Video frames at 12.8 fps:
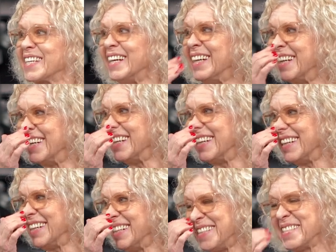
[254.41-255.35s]

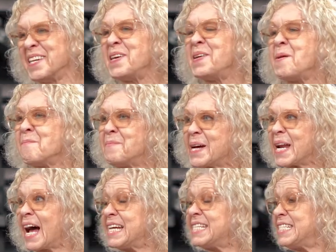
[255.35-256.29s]

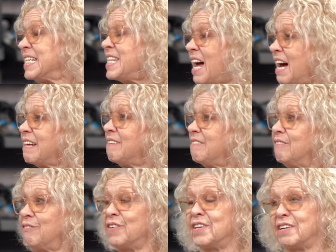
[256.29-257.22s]
but I did that
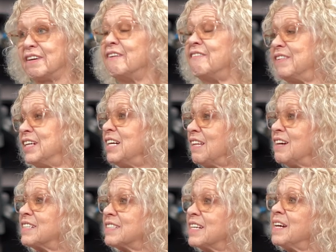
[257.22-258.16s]
for a very
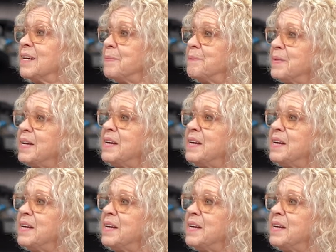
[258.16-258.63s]
long time,